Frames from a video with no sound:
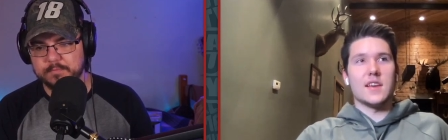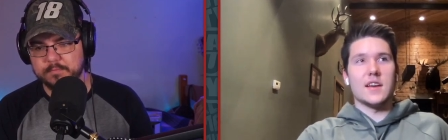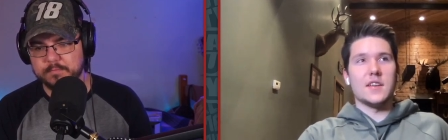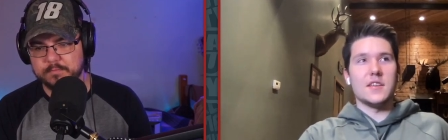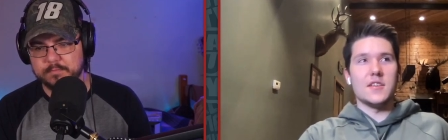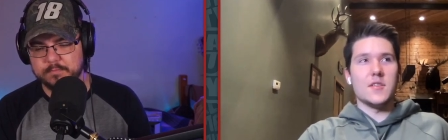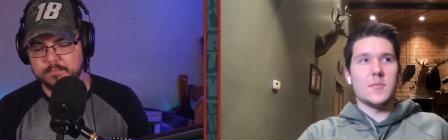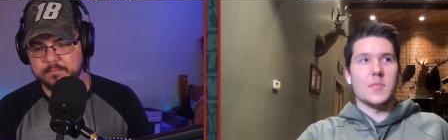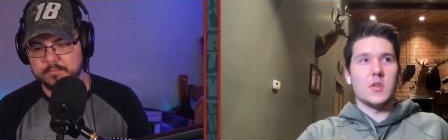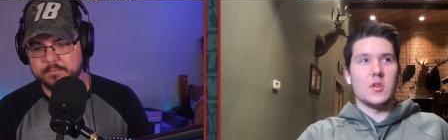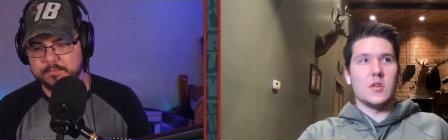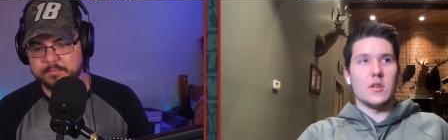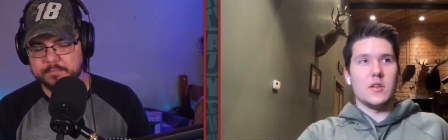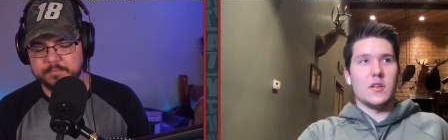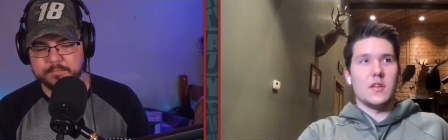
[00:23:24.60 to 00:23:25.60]
Speaker 1: idea,
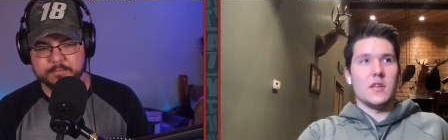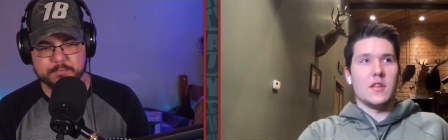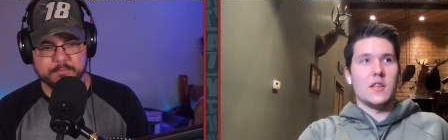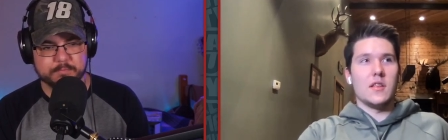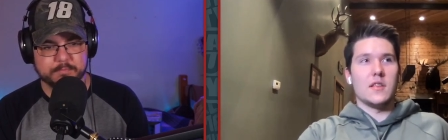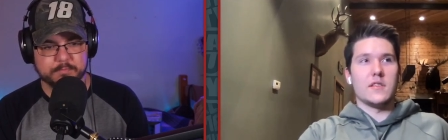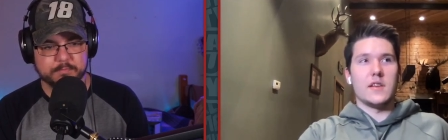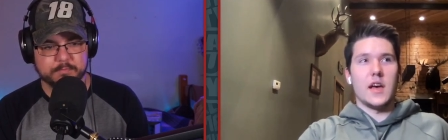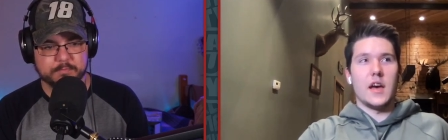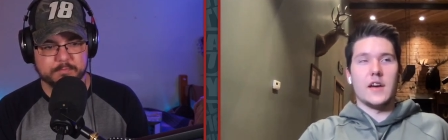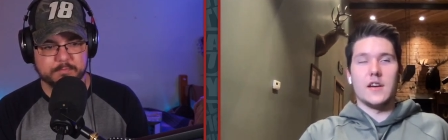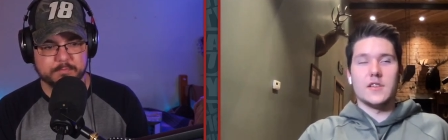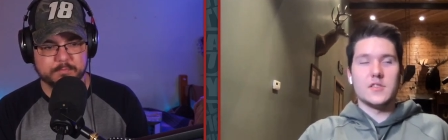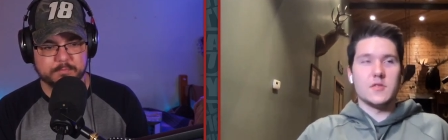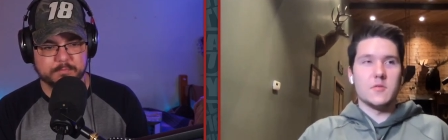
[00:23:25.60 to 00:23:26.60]
but
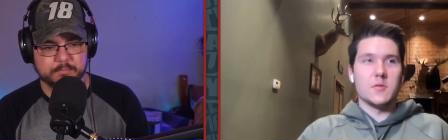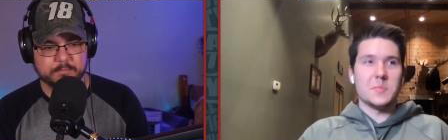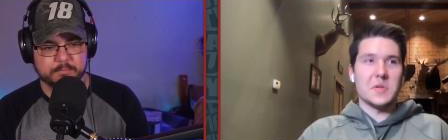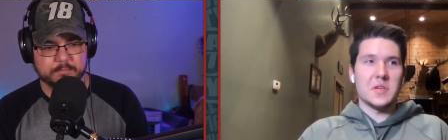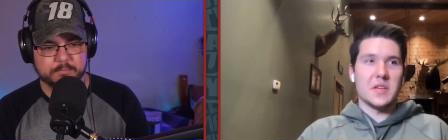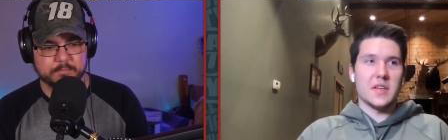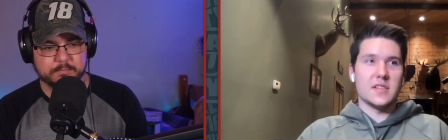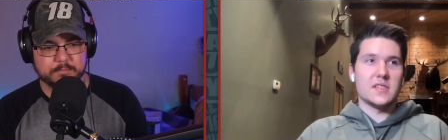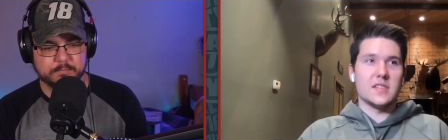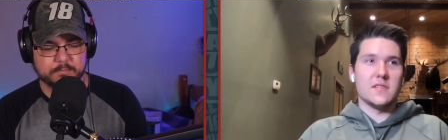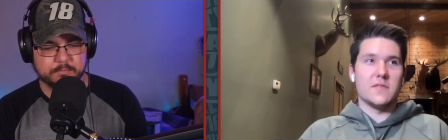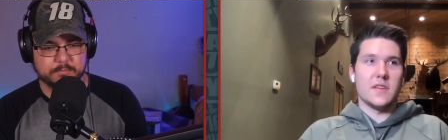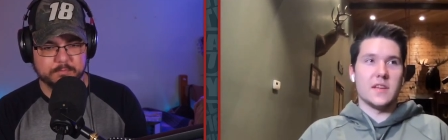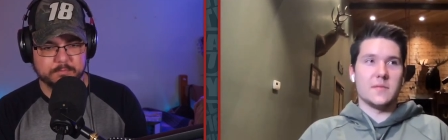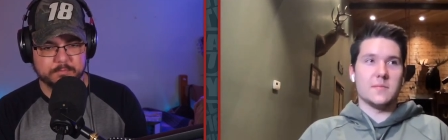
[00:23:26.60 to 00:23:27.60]
also wouldn't be against
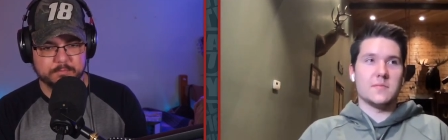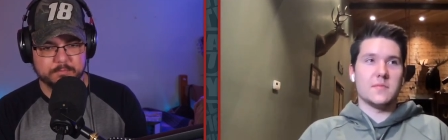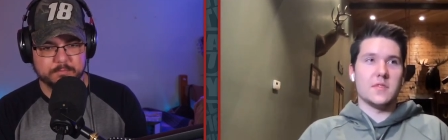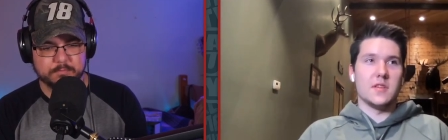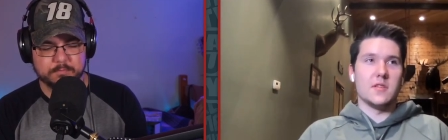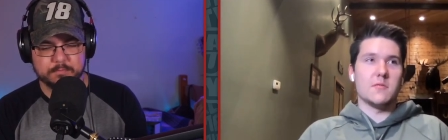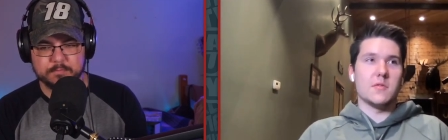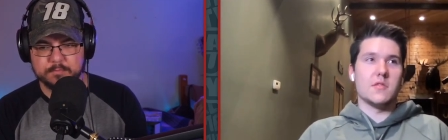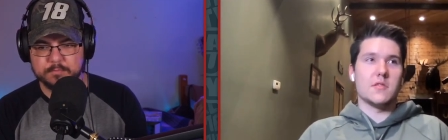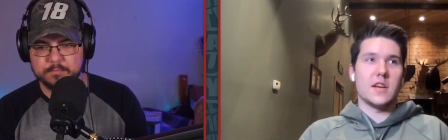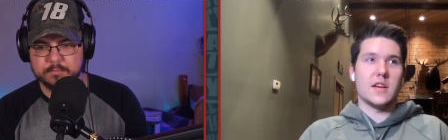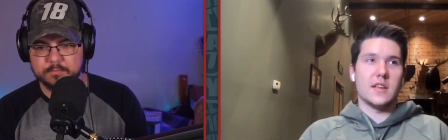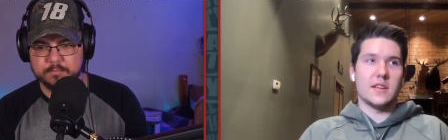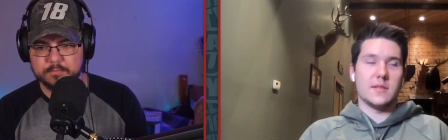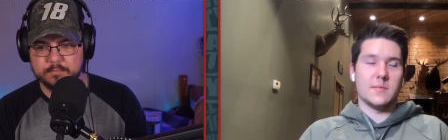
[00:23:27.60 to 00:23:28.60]
if like Hit Row
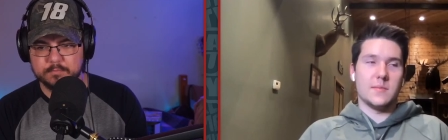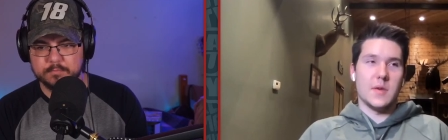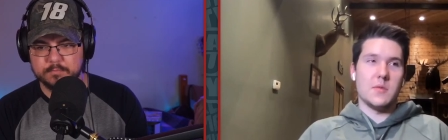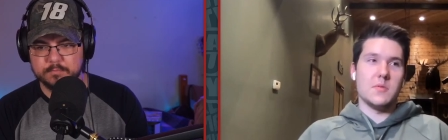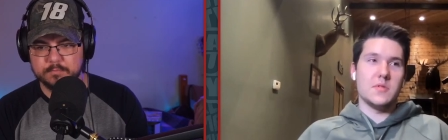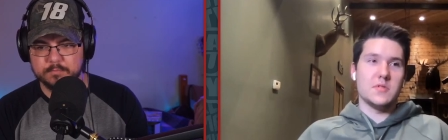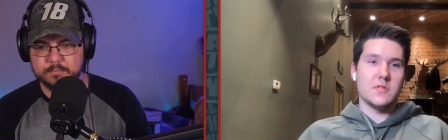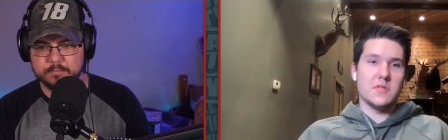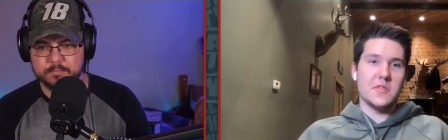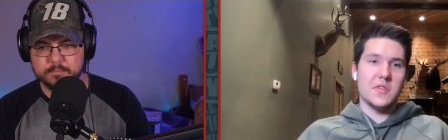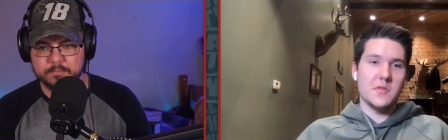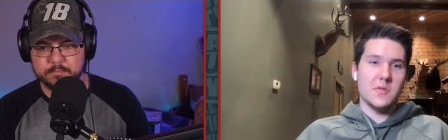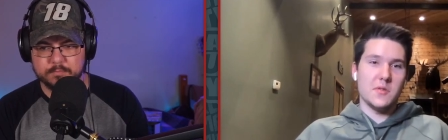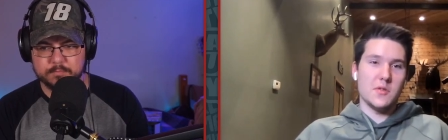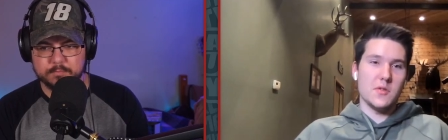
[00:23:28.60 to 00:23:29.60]
kind of like maybe turned
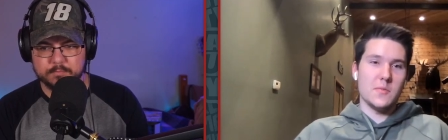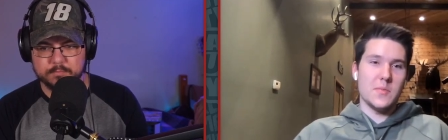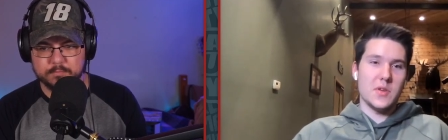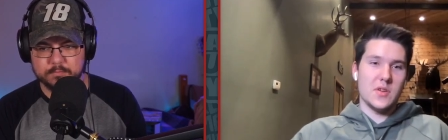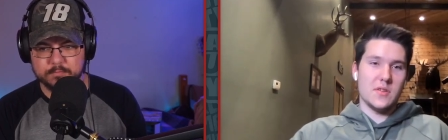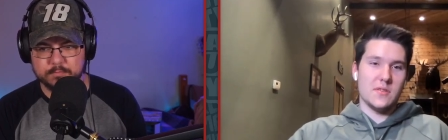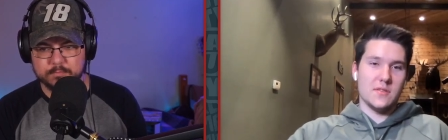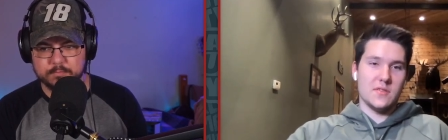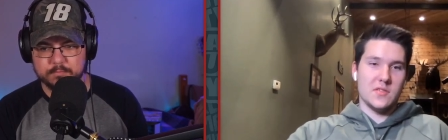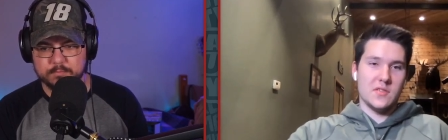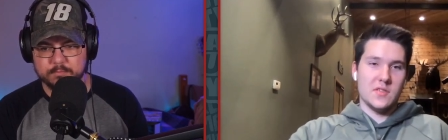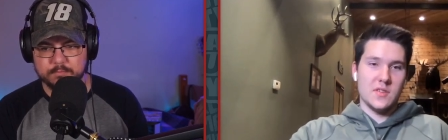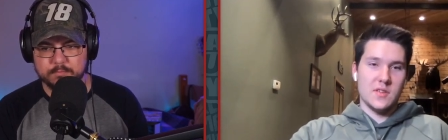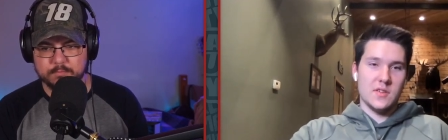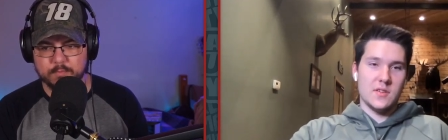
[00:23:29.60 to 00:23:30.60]
heel a little bit.
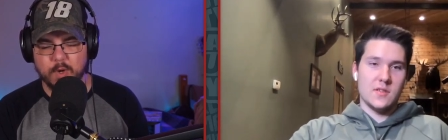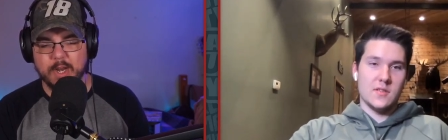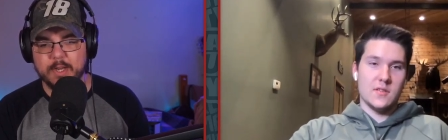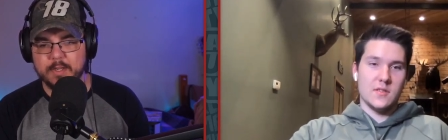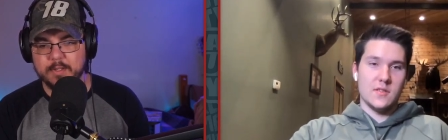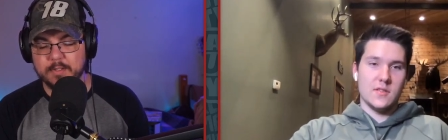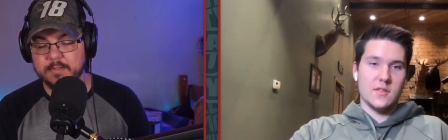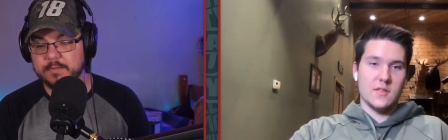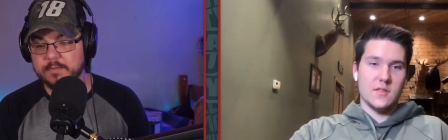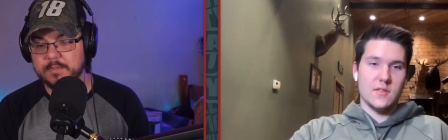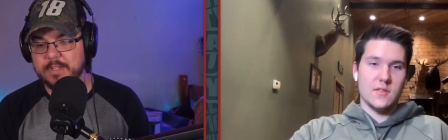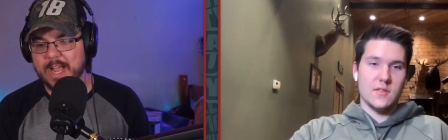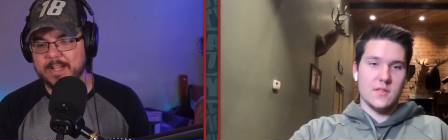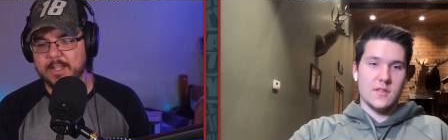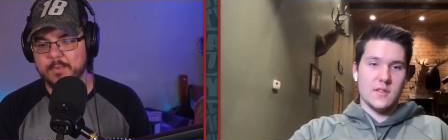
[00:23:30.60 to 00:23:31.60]
Speaker 2: Right.
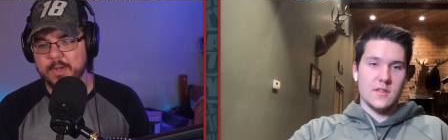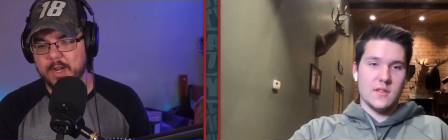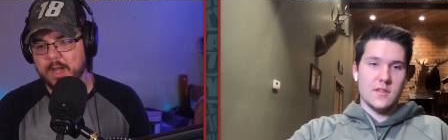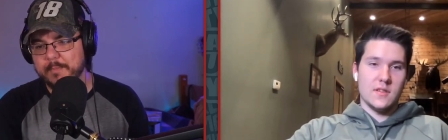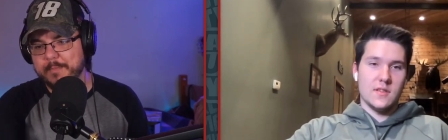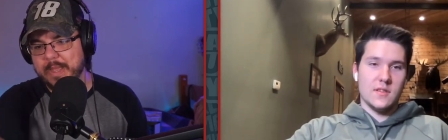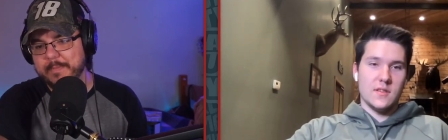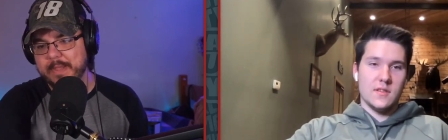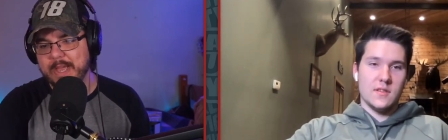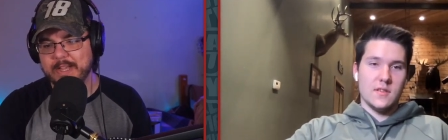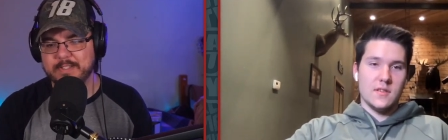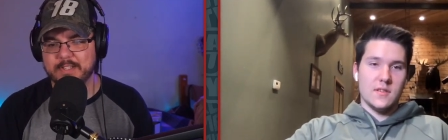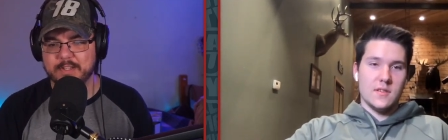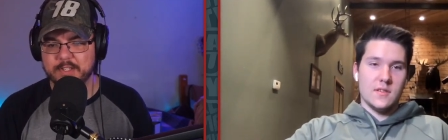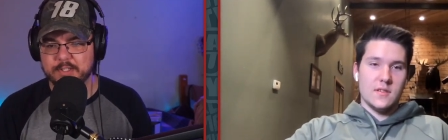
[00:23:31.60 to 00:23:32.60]
Exactly what uh, Baby Ice
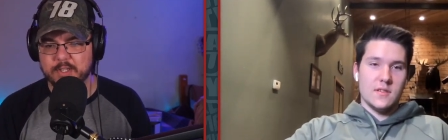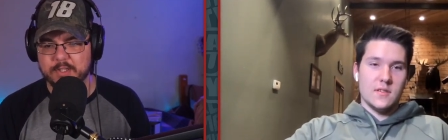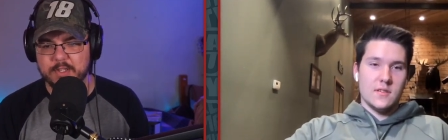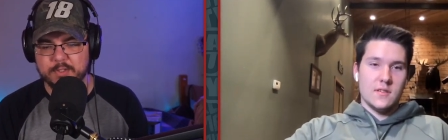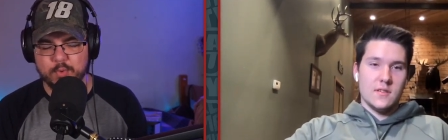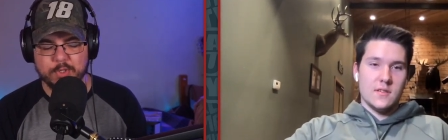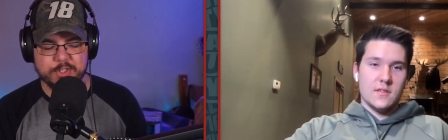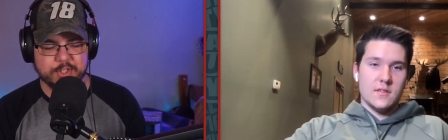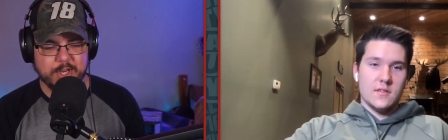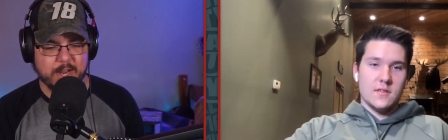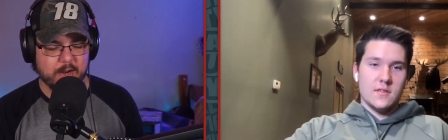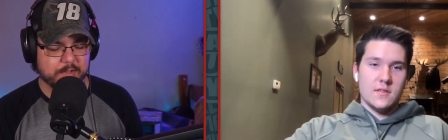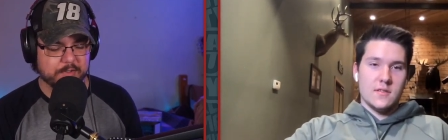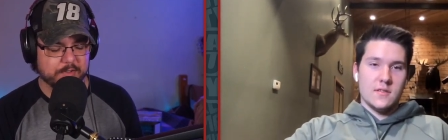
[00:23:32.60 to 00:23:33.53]
in the uh, the Twitch chat also